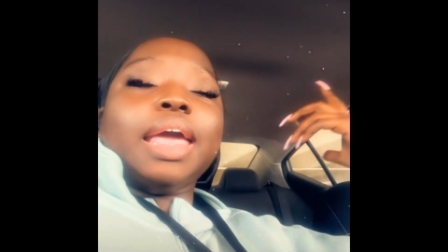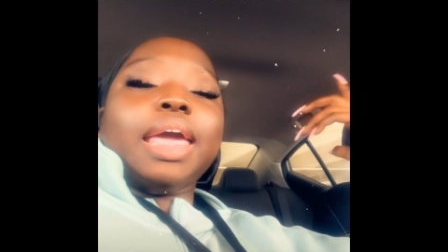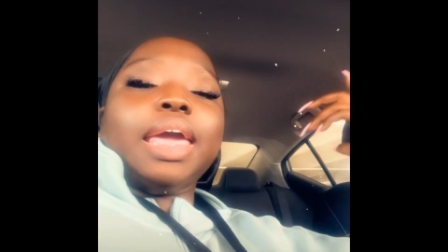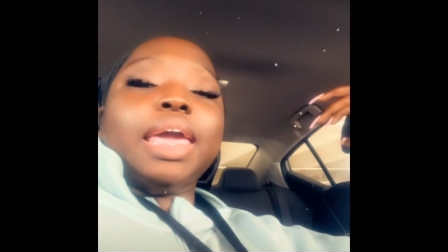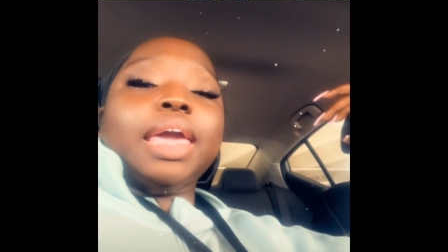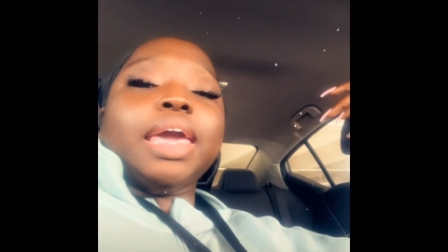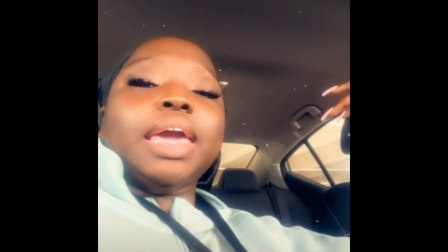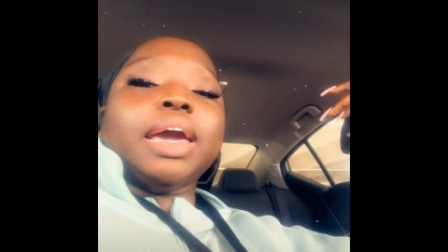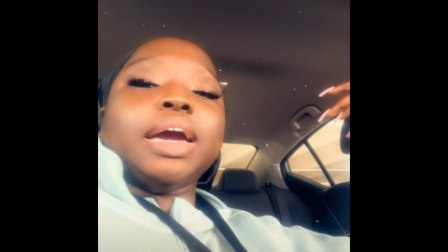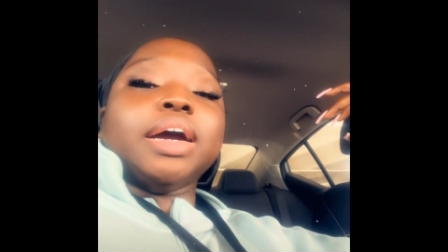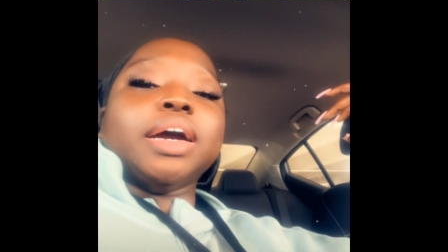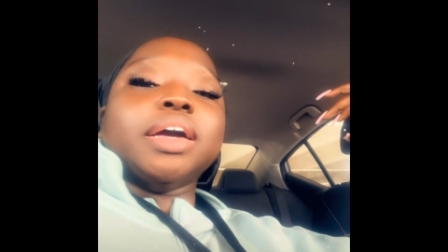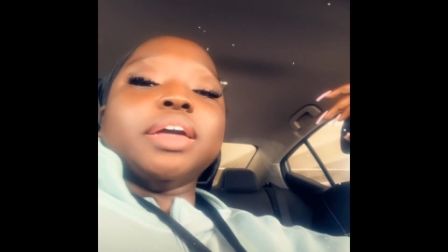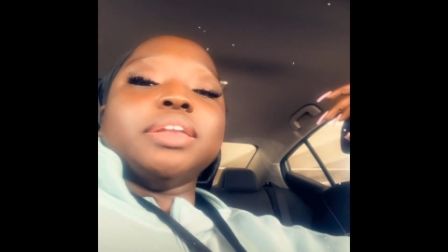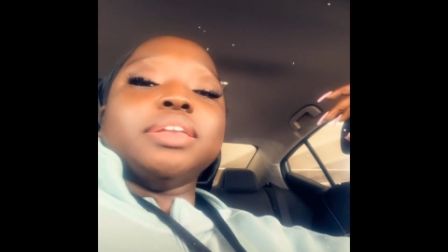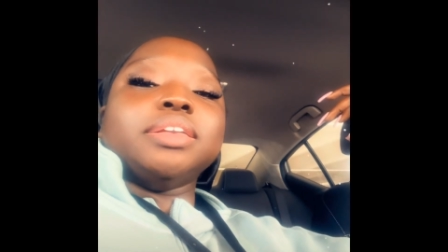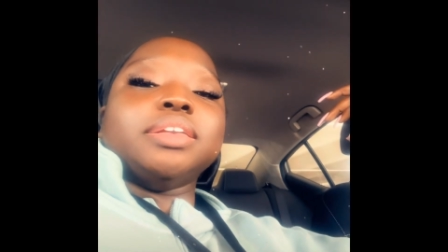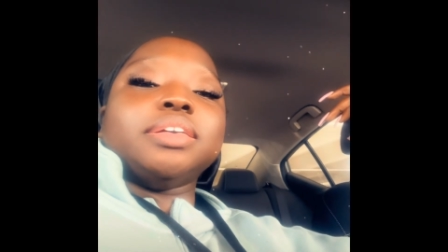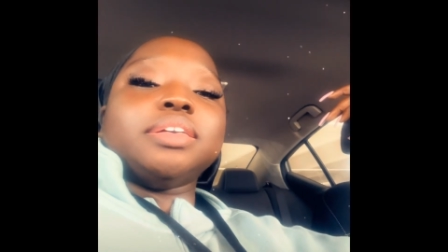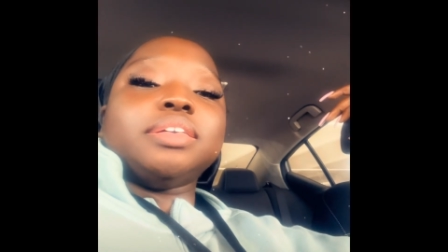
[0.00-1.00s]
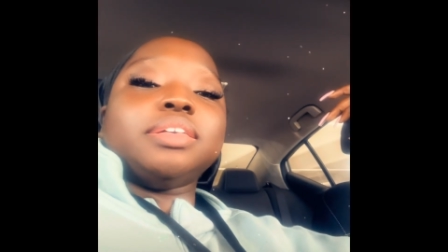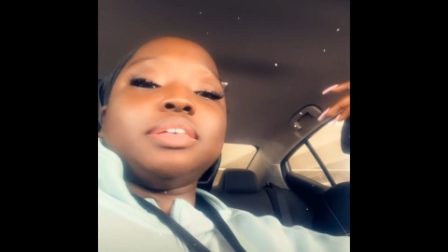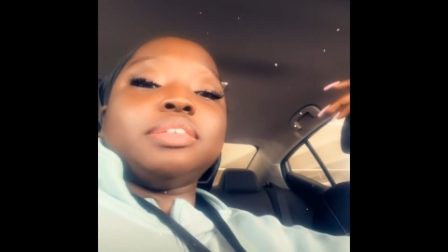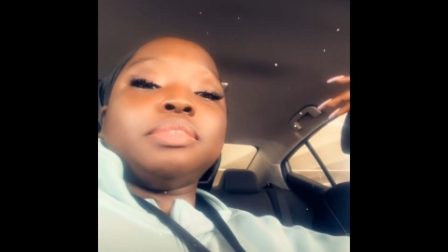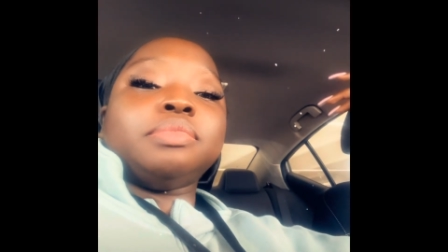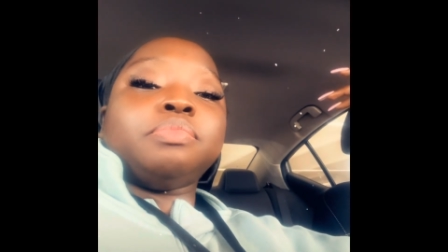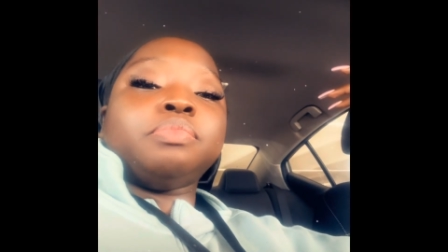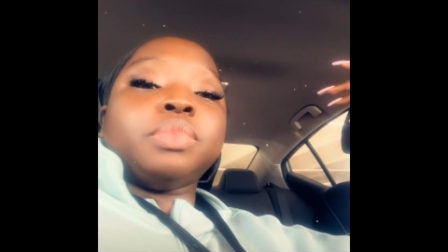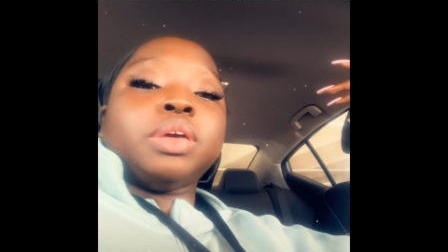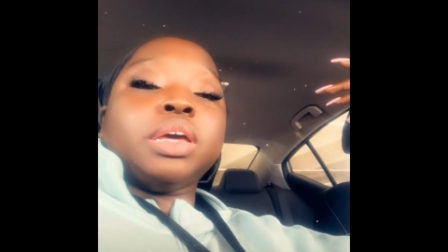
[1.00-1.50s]
And
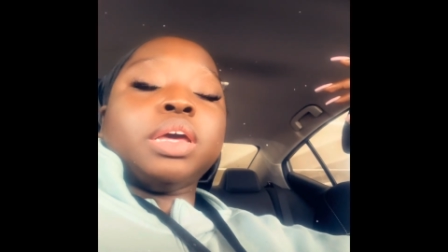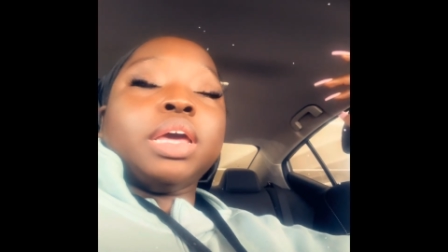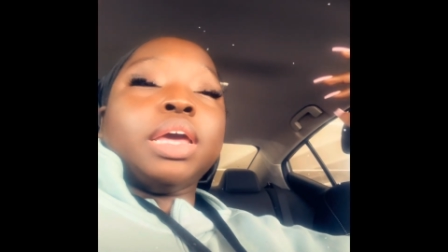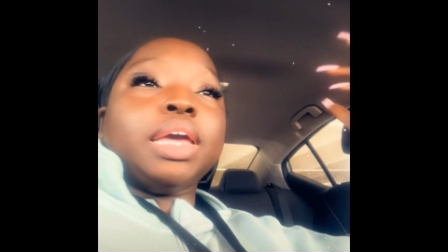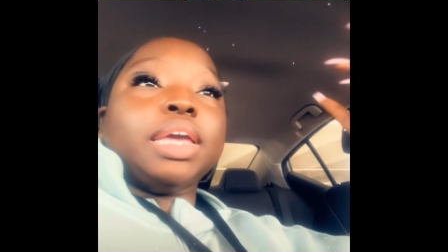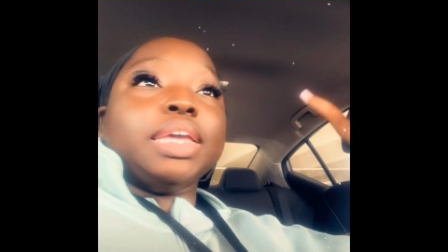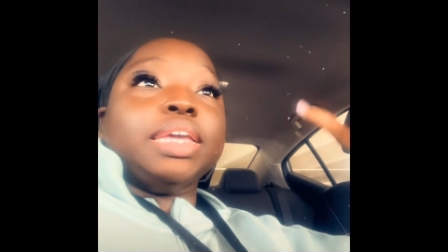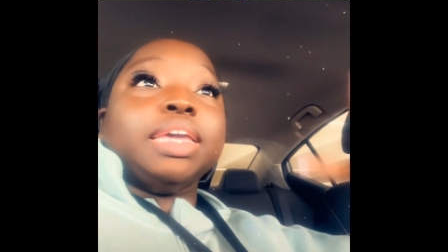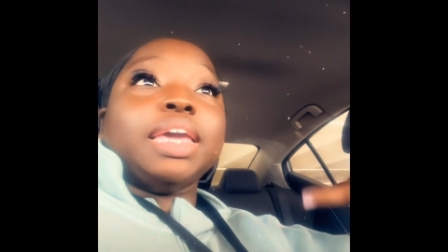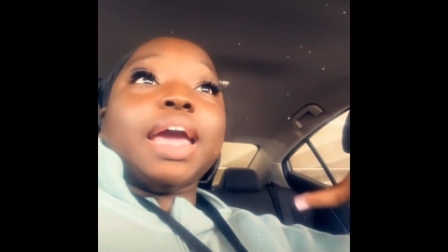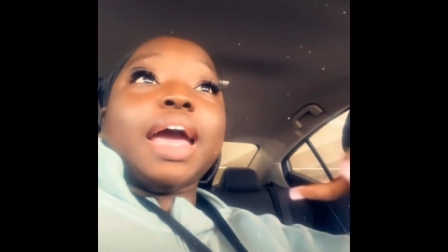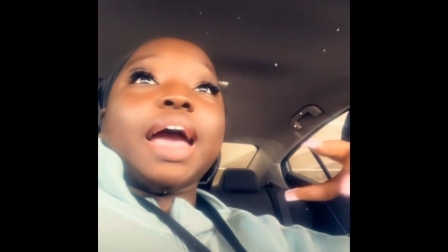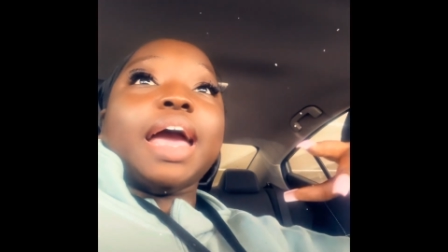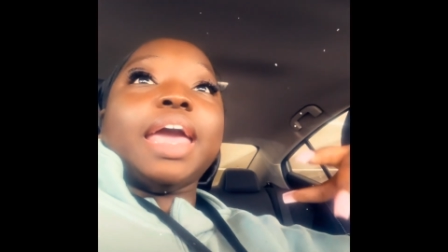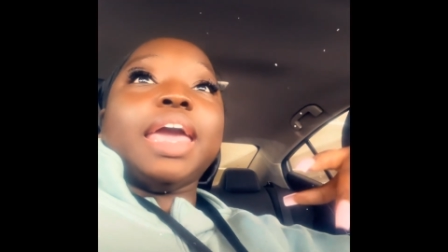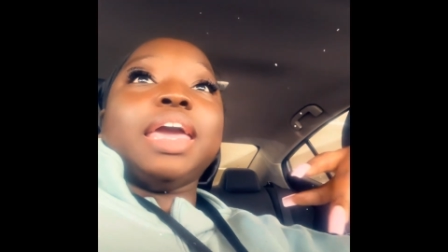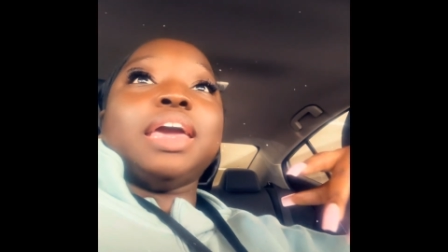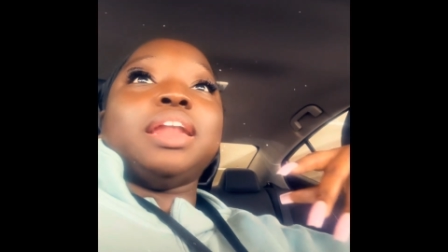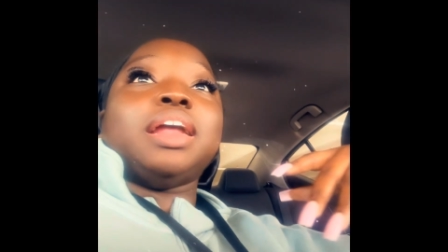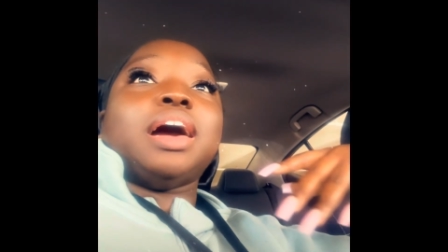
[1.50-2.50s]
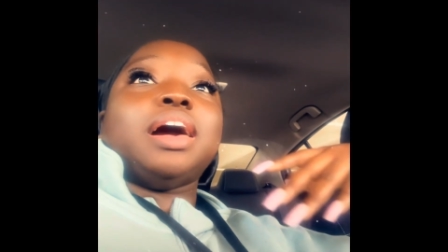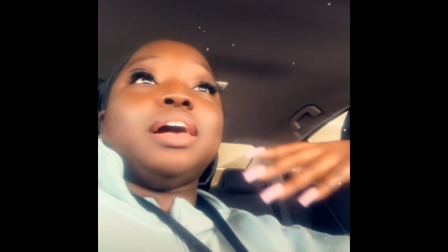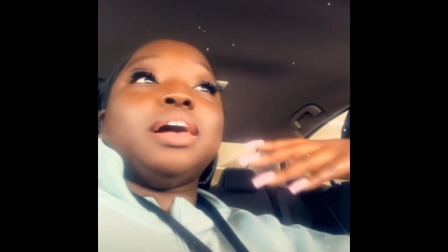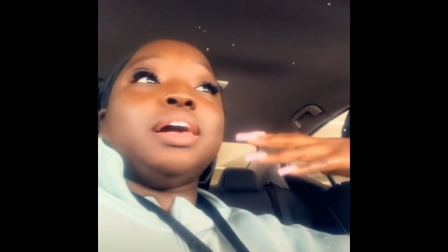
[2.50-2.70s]
yeah, and